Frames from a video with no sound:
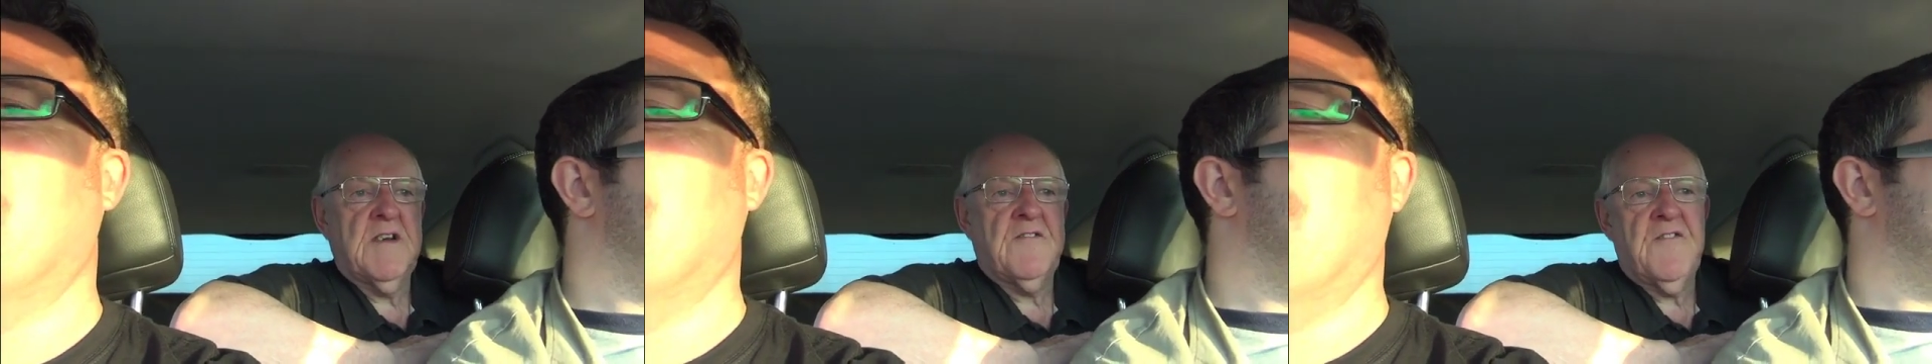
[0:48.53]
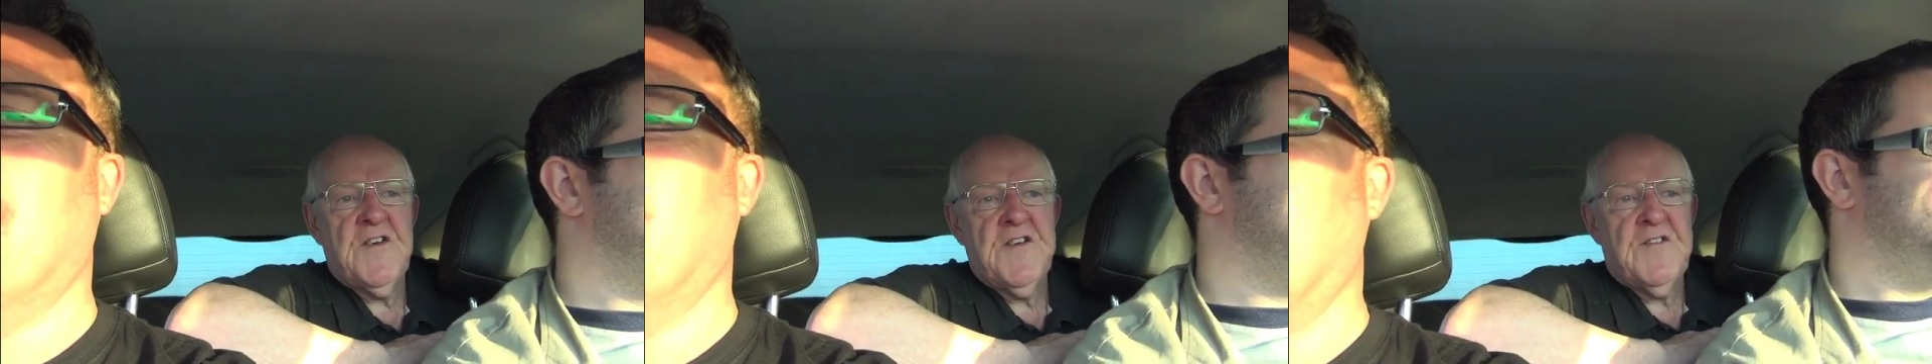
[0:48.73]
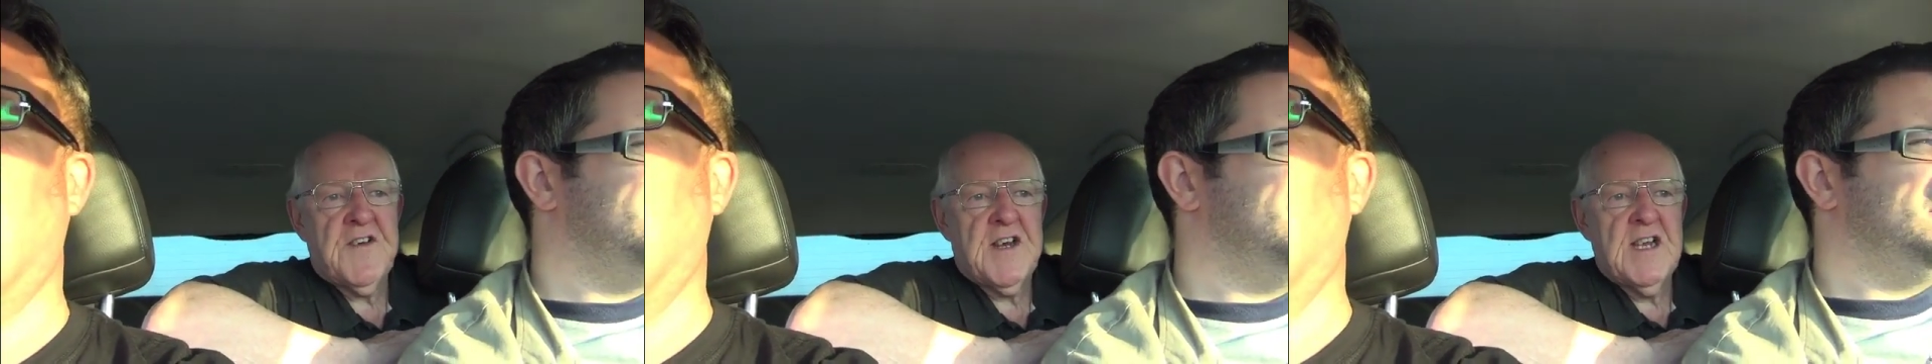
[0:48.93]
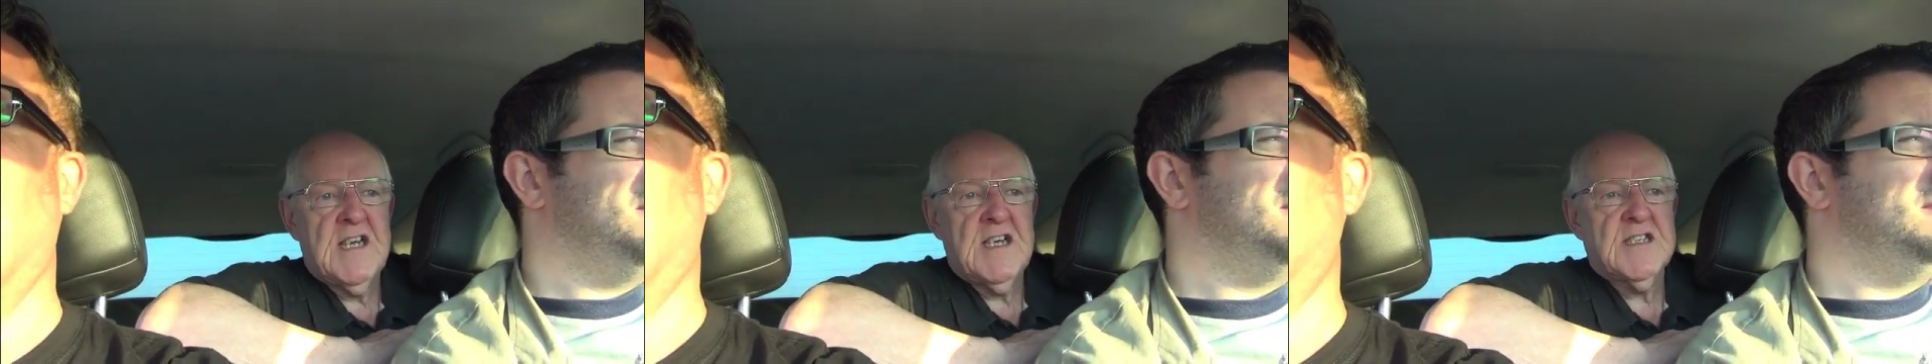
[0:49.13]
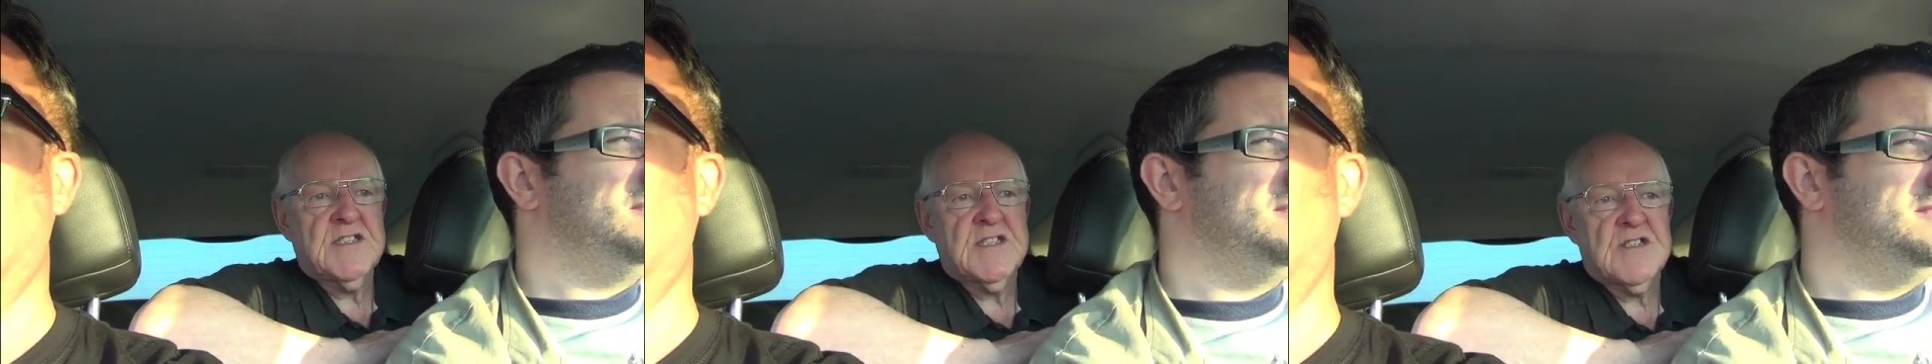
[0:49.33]
have been 50
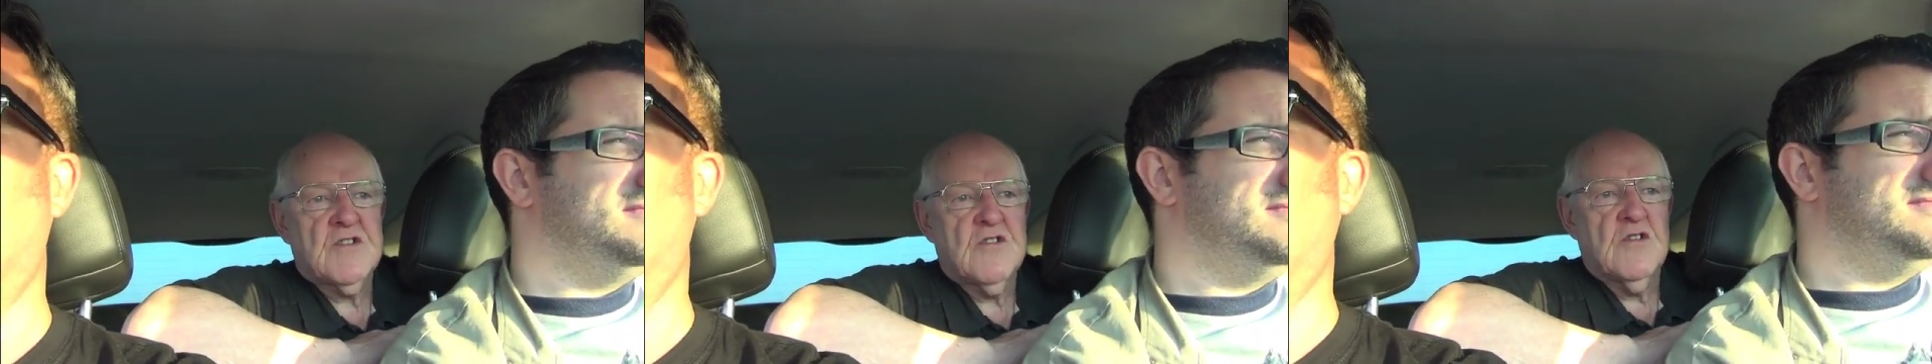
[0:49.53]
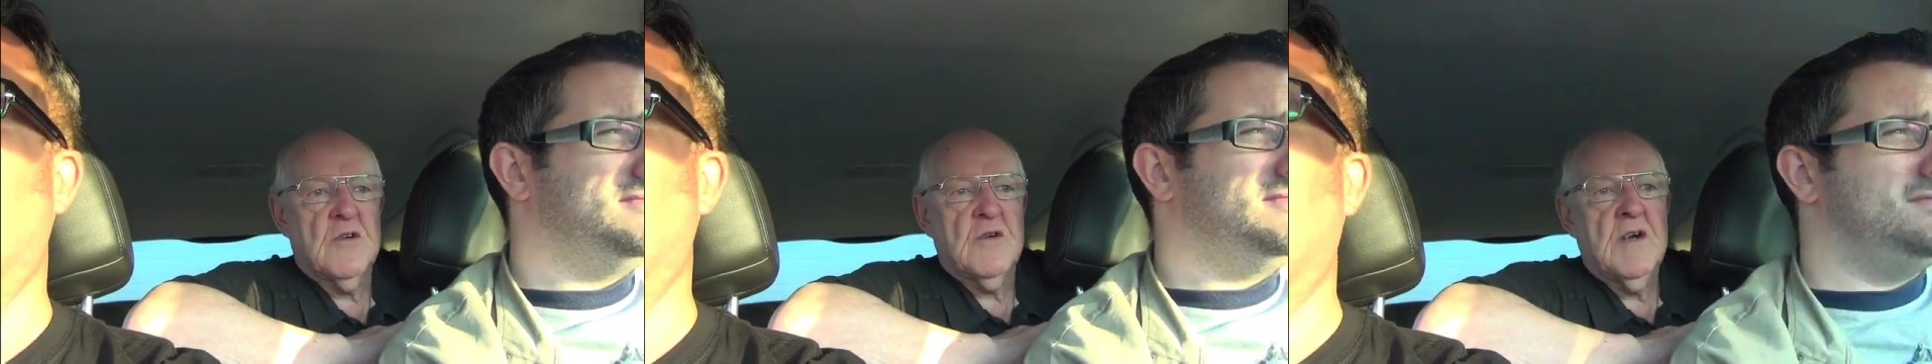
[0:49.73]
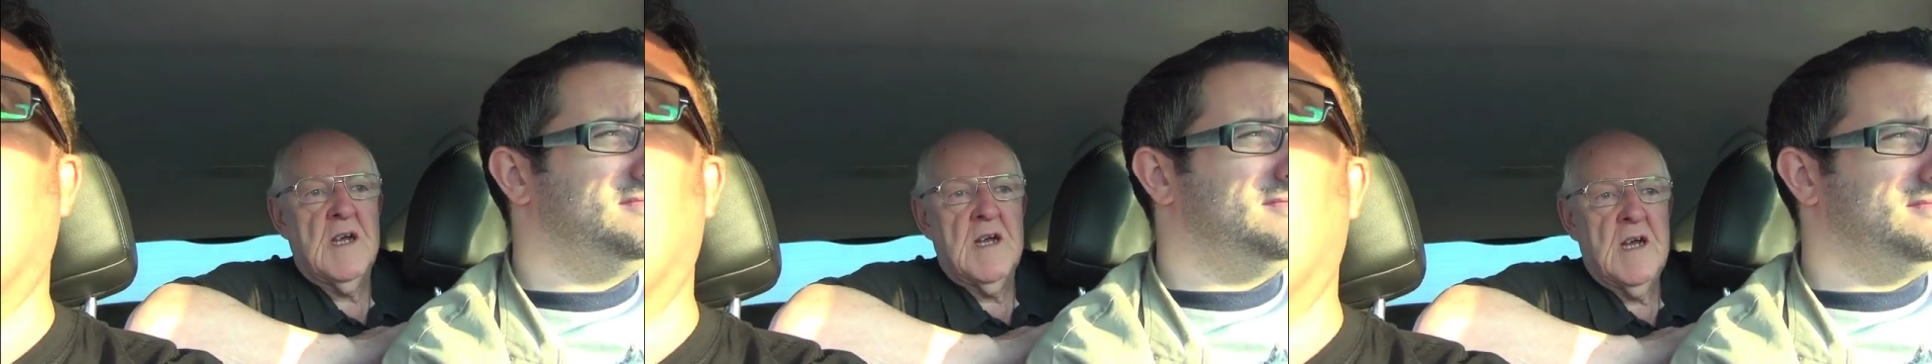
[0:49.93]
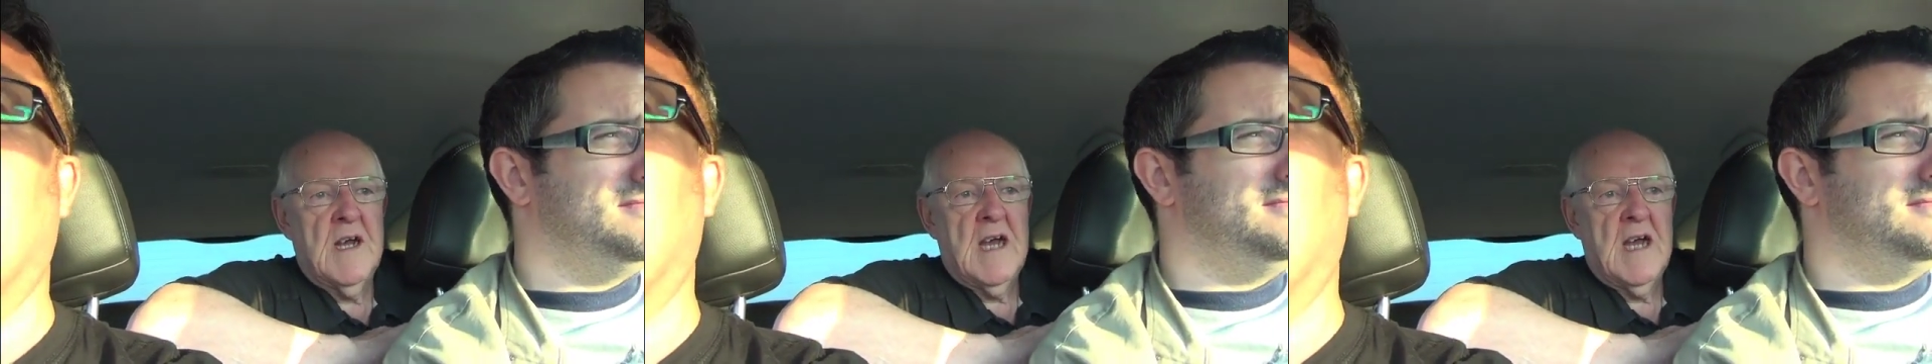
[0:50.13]
years ago,